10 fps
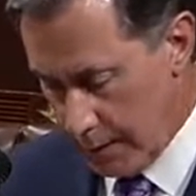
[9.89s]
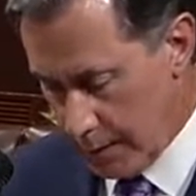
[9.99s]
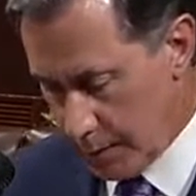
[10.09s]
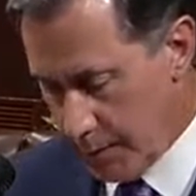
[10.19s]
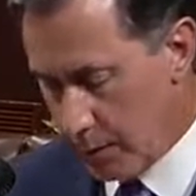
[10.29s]

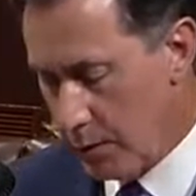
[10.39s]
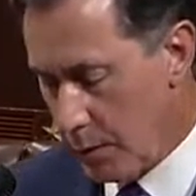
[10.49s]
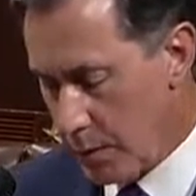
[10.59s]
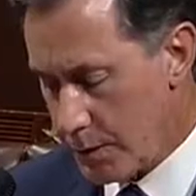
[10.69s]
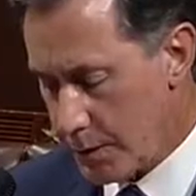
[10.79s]
This bill
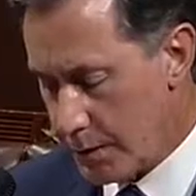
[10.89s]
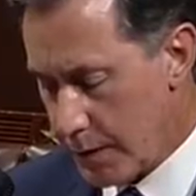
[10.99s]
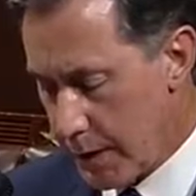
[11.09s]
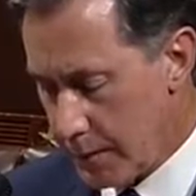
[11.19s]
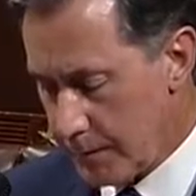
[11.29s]
lowers the
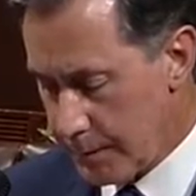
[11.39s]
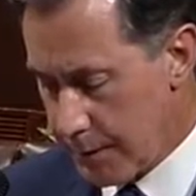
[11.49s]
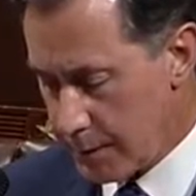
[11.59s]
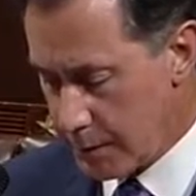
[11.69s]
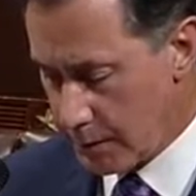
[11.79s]
standard for
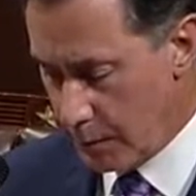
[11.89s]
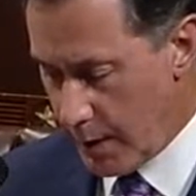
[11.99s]
mens